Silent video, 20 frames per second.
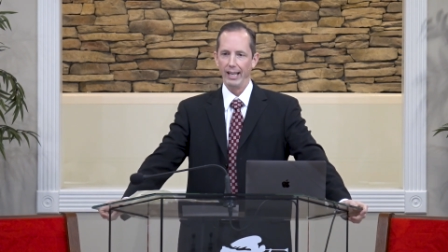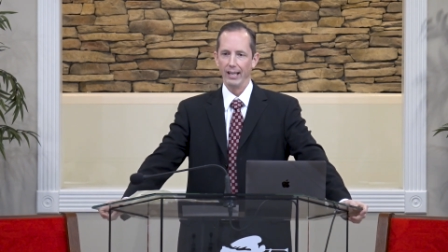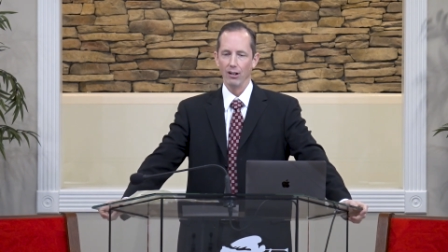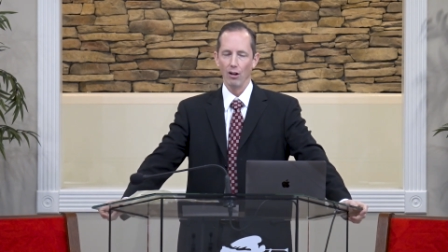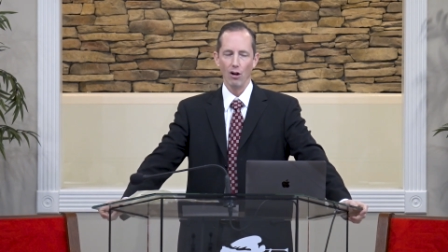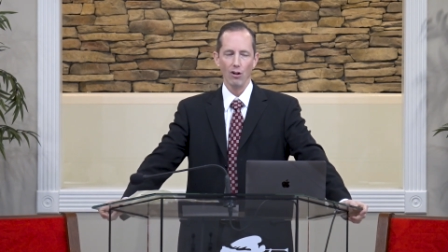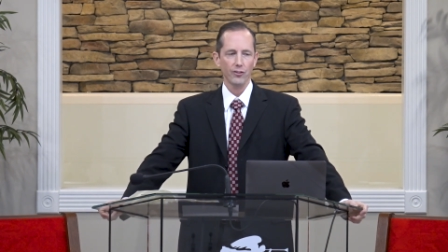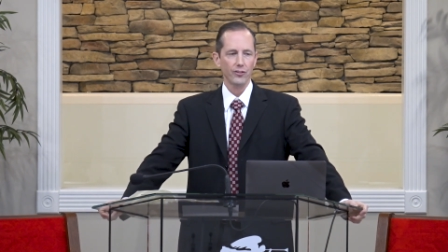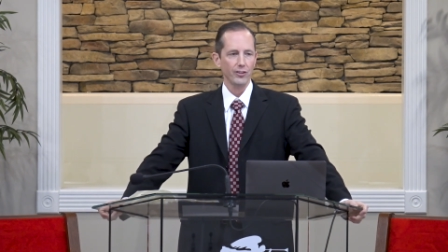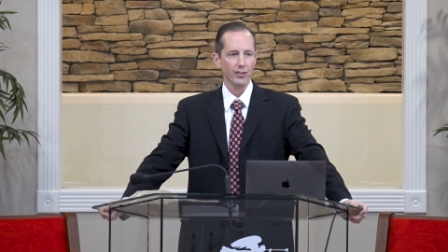
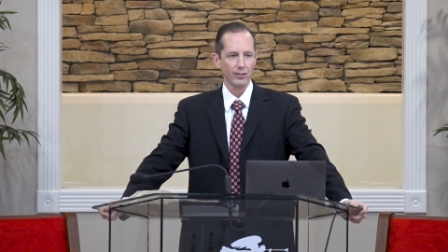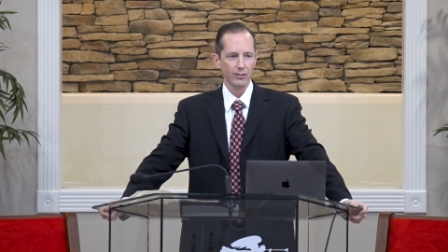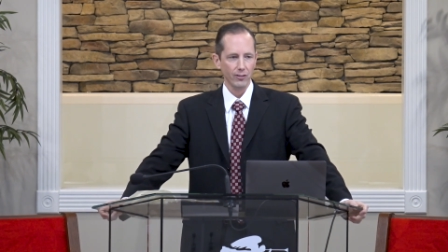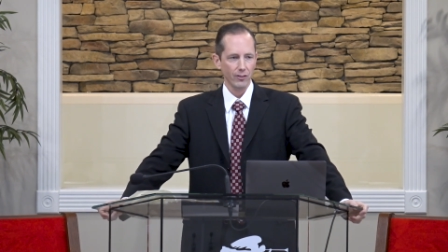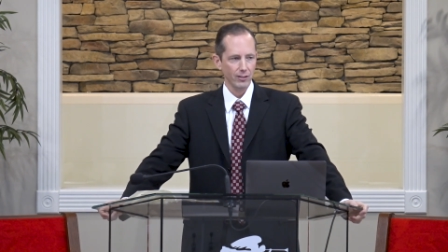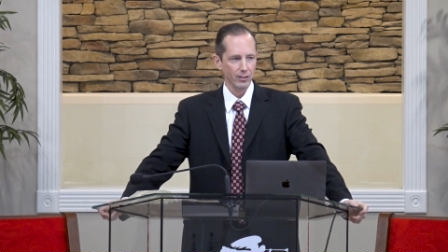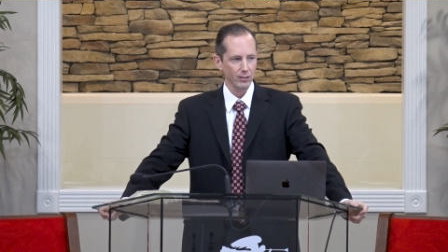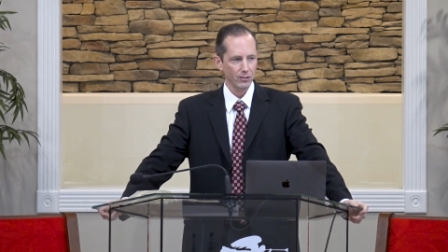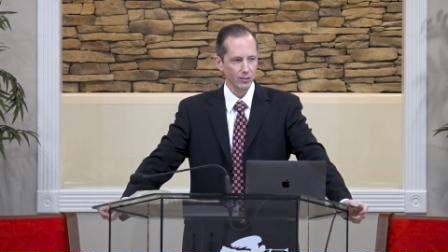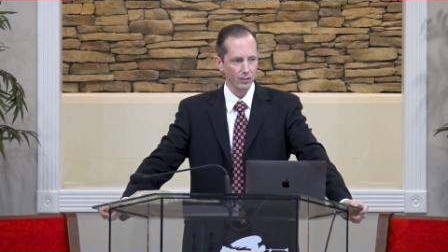And all 6
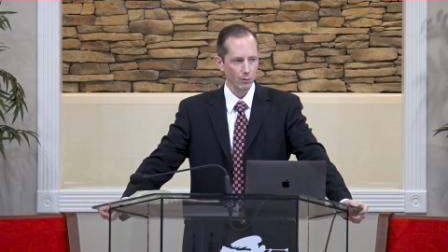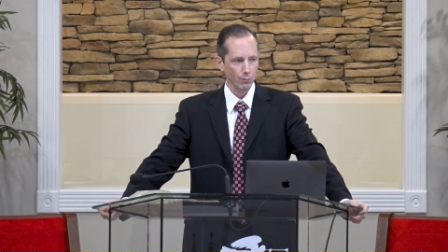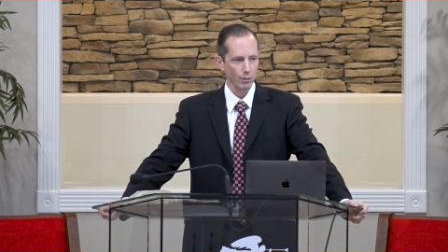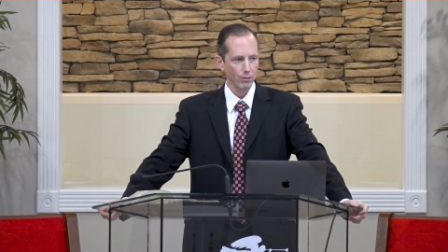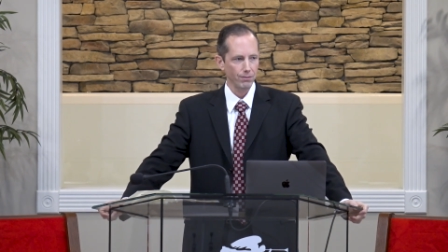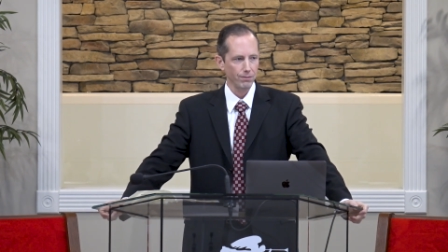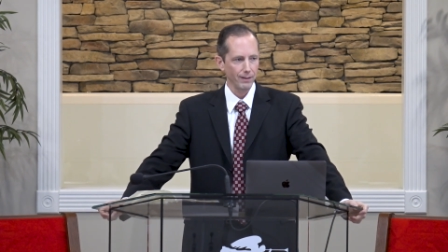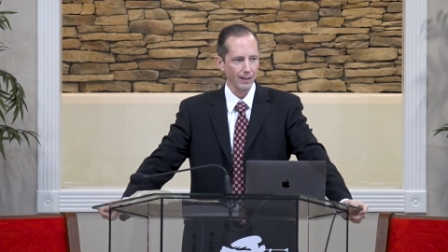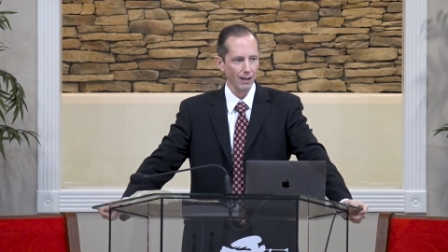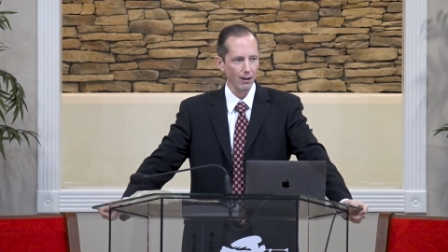of these can
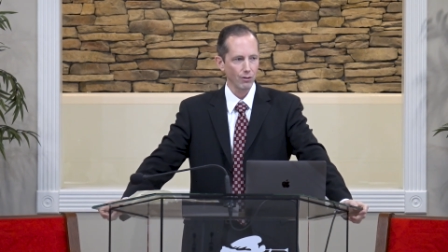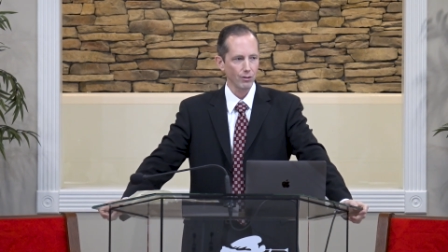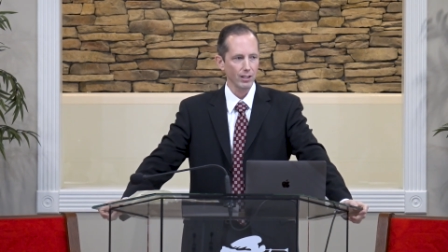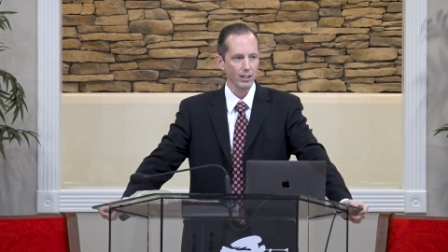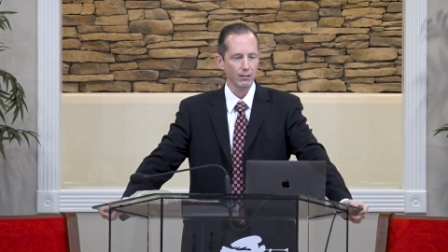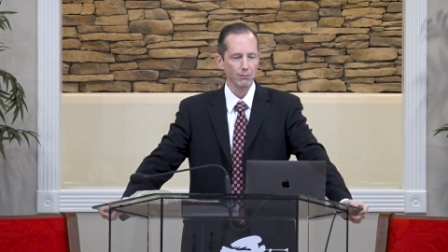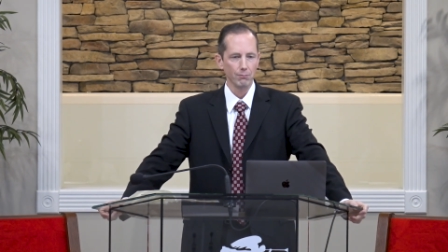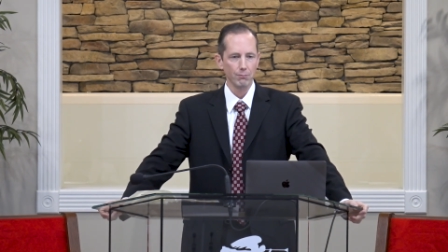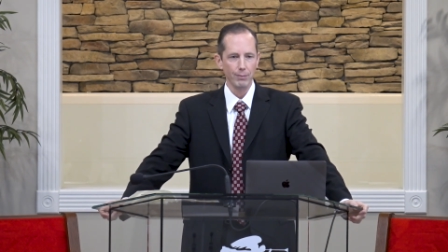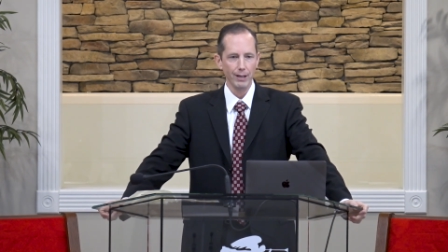be found
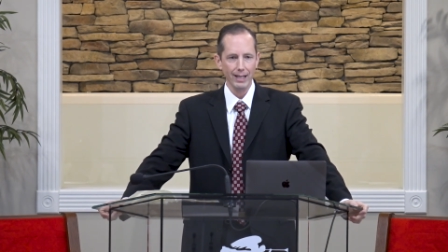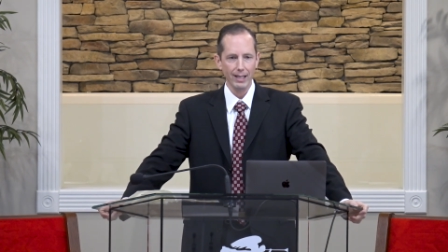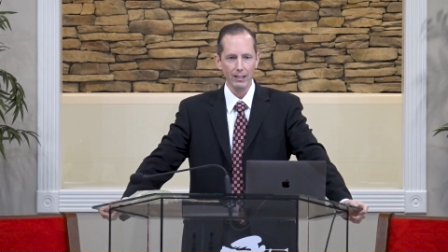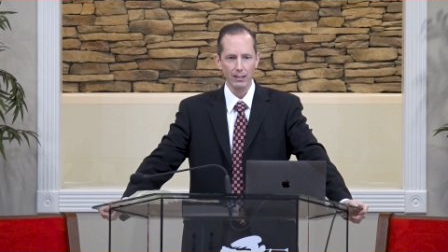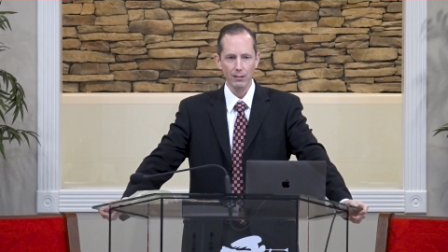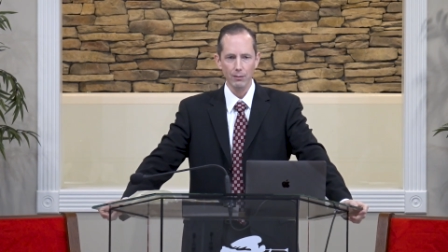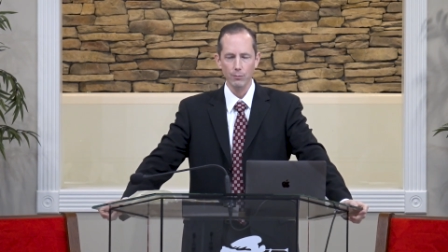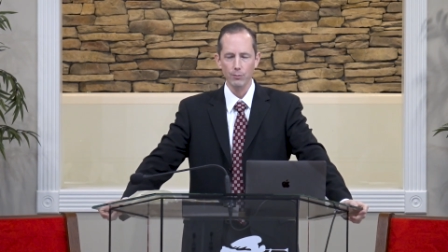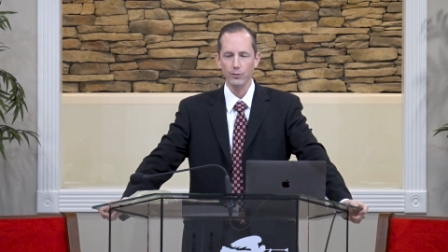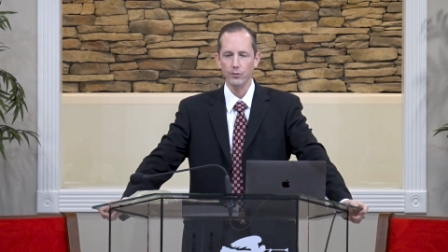in
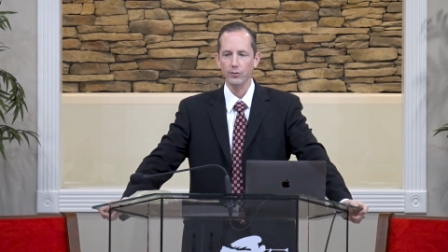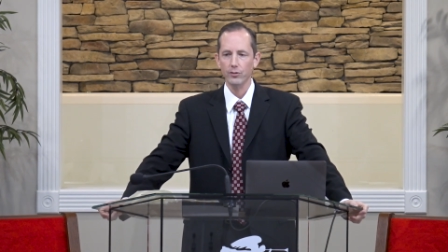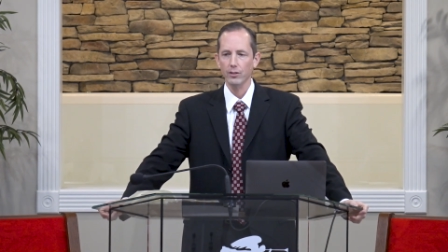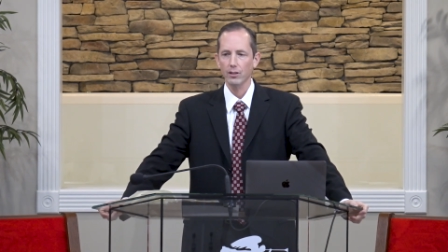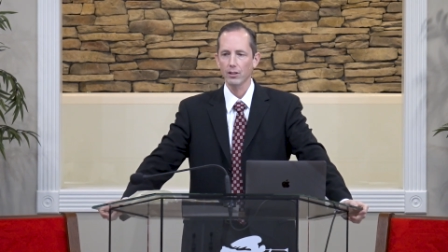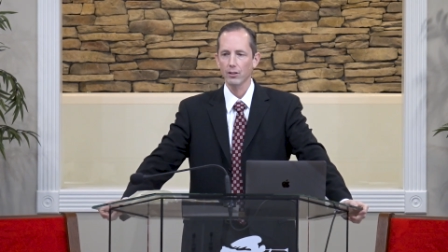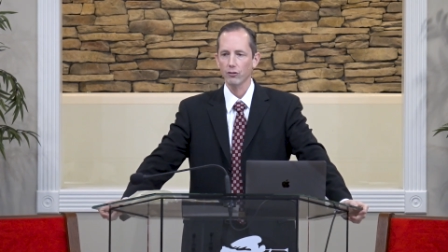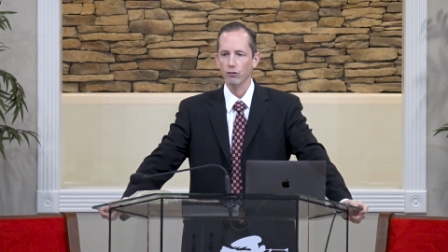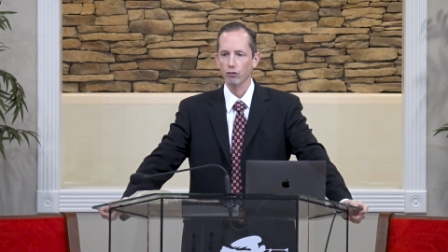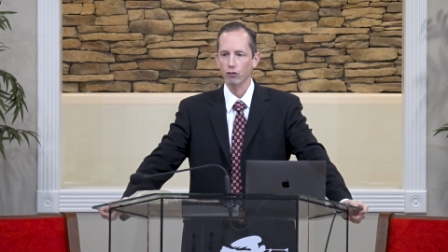Balaam's
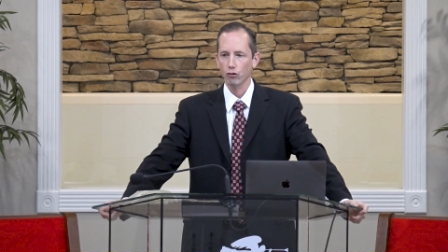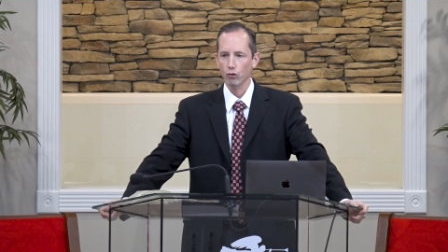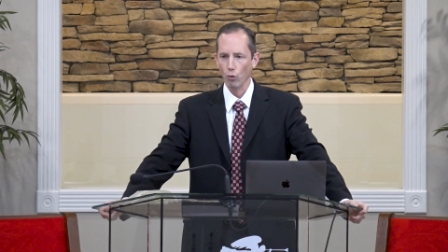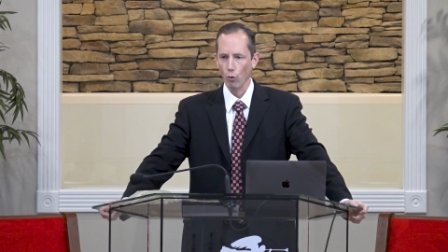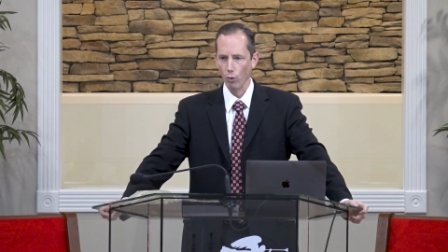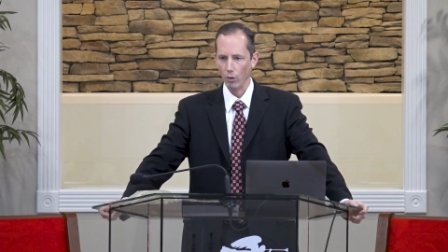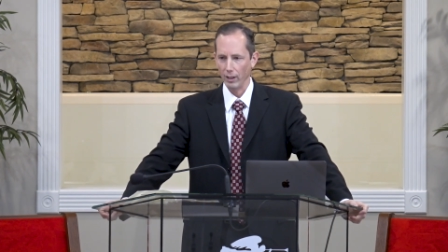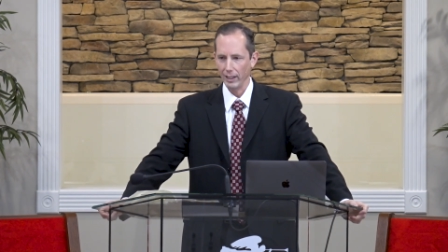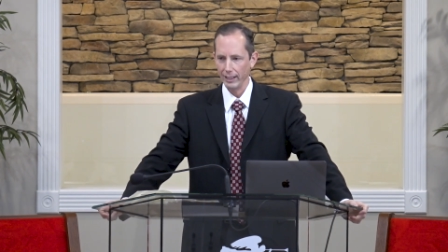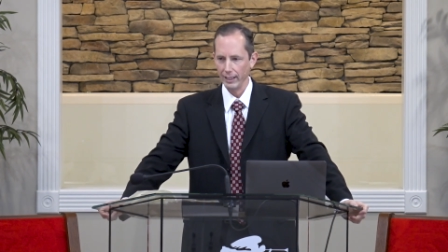
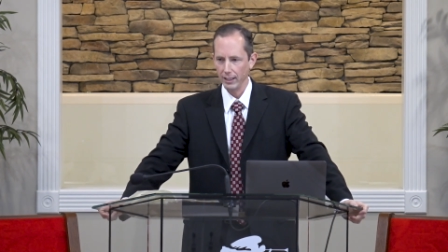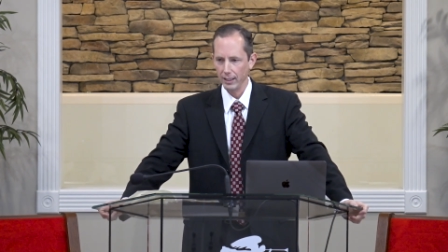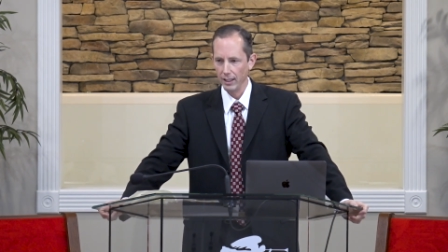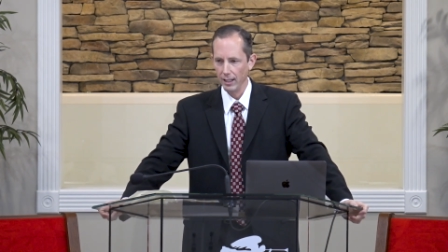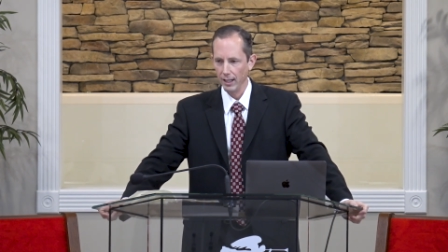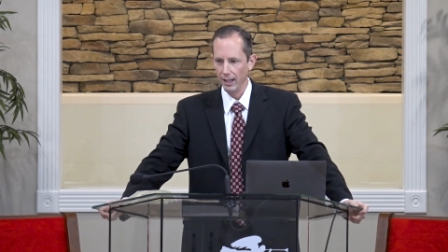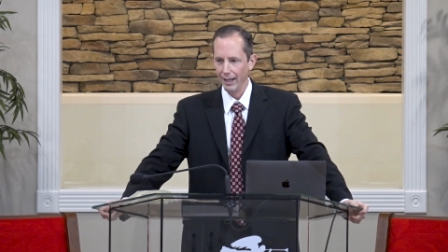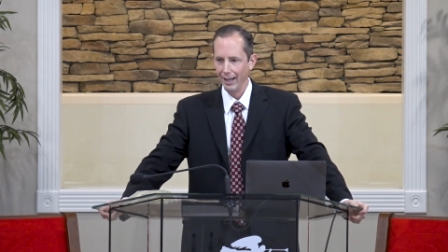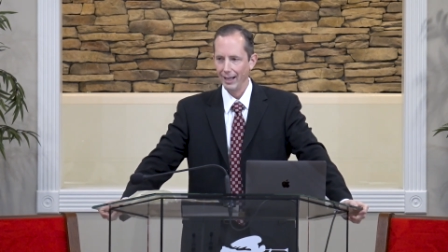story